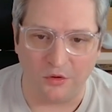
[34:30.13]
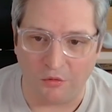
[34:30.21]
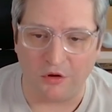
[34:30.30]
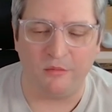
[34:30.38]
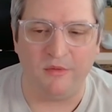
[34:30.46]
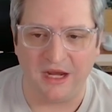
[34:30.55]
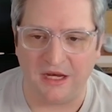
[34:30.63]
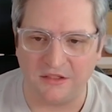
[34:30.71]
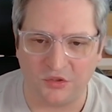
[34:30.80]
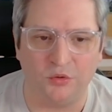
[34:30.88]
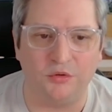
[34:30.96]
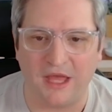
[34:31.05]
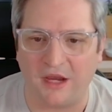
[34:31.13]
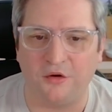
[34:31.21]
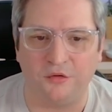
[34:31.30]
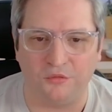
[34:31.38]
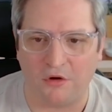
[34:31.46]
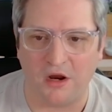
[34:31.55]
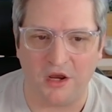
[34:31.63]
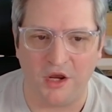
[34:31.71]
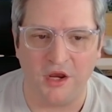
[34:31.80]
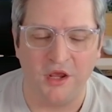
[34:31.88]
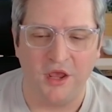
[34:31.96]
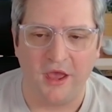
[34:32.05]
automated tool that could run
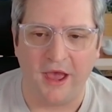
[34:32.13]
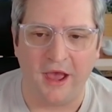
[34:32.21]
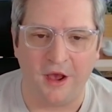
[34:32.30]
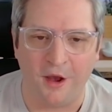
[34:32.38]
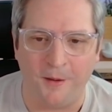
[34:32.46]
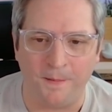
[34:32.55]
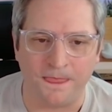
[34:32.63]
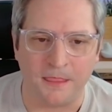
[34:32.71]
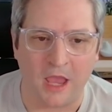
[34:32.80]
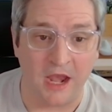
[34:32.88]
and